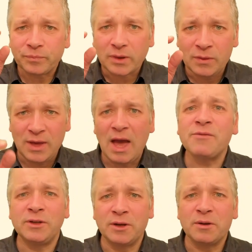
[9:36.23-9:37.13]
the
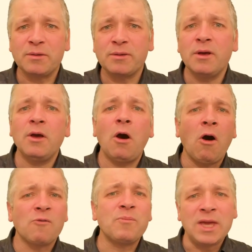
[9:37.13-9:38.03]
evidence
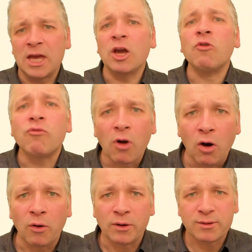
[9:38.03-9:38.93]
of being
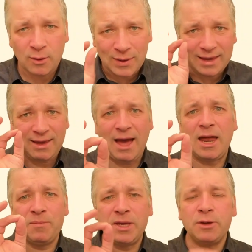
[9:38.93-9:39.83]
wrong. So it
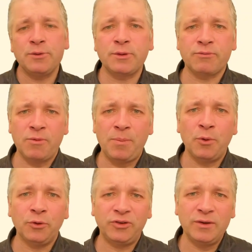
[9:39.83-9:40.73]
can be used as a
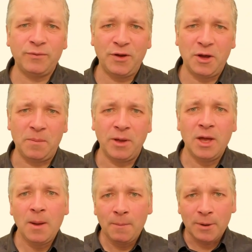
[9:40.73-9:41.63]
reporting verb.
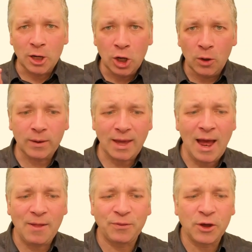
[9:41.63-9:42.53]
But look
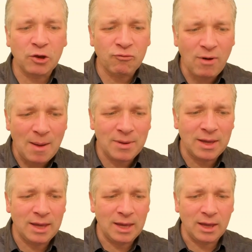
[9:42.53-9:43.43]
at the grammar
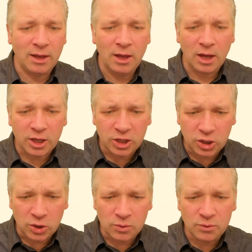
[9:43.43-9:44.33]
here.
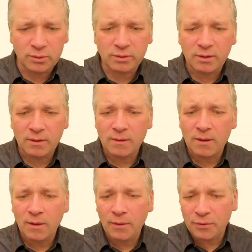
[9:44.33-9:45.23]
Accused
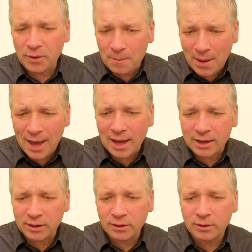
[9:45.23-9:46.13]
the
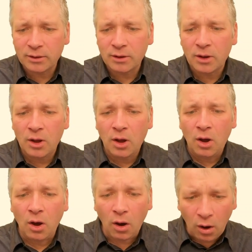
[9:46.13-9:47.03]
man
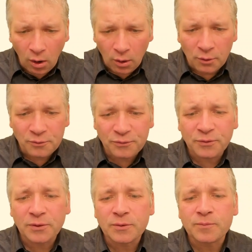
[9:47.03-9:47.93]
of
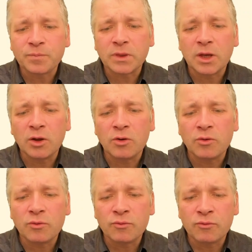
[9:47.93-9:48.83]

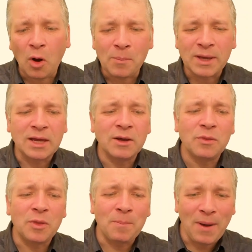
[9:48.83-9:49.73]
robbing
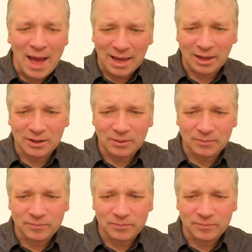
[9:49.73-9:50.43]
the bank.